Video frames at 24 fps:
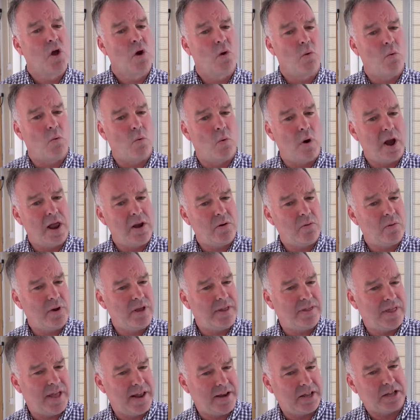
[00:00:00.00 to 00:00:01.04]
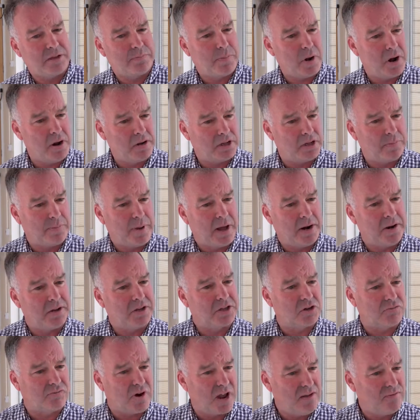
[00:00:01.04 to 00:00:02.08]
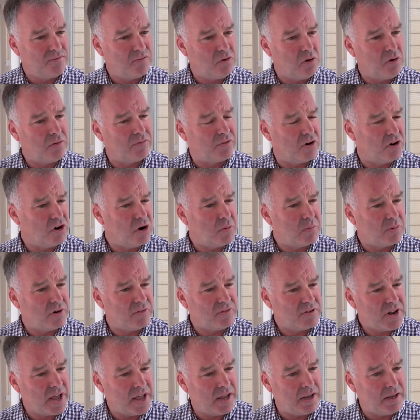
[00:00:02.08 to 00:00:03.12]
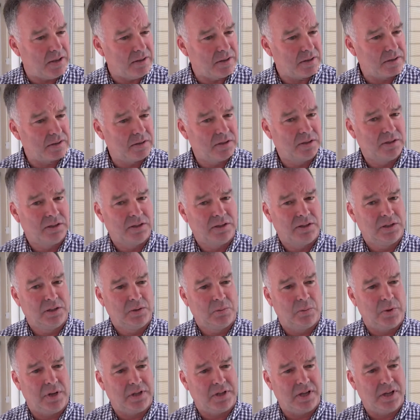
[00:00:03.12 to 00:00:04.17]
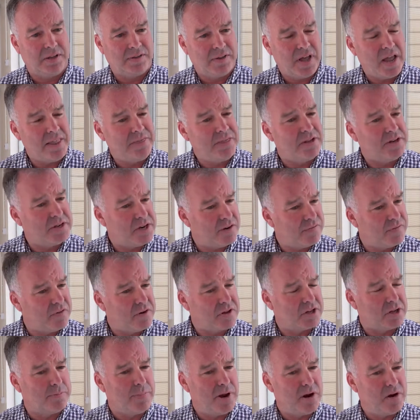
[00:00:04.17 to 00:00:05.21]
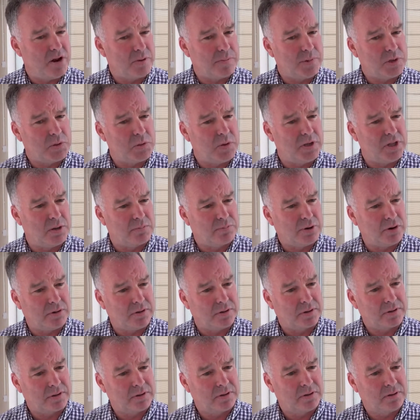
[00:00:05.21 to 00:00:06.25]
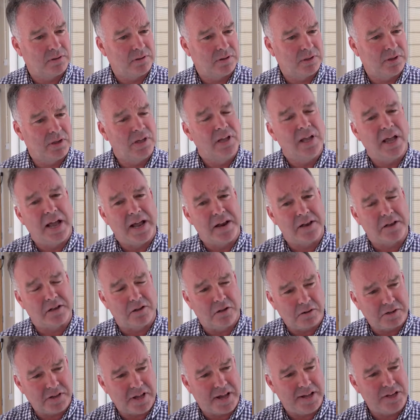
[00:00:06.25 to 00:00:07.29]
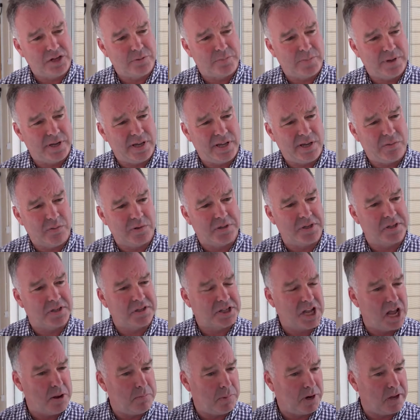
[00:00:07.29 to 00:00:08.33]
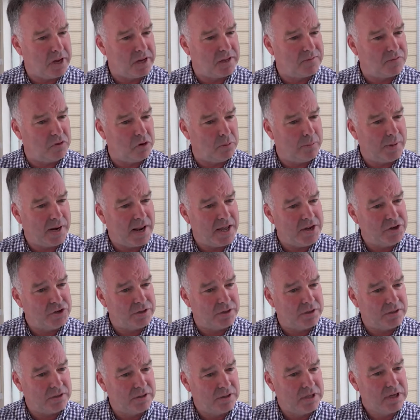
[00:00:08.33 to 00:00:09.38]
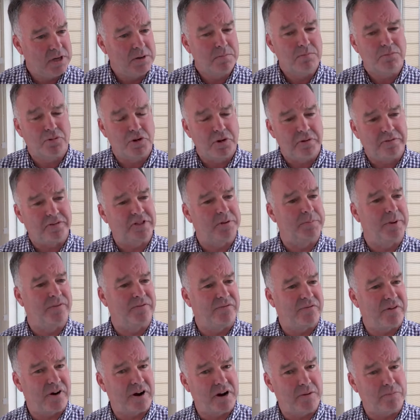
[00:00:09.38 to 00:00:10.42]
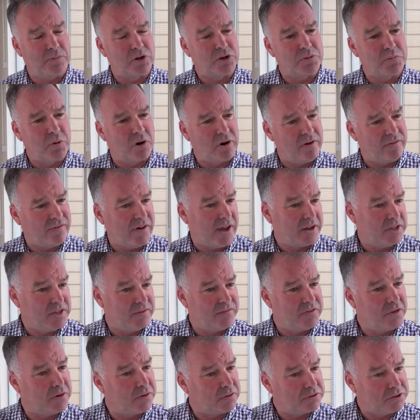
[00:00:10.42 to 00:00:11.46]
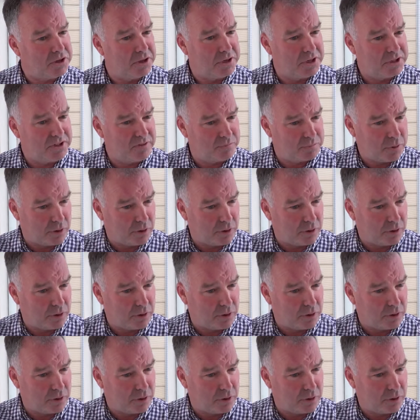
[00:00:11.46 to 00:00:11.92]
When we then expose the pellets to rainfall for a number of days, we see then the difference appearing between the products. And Sluxx HP, with its stabilised formulation, proves to be very much more effective than alternative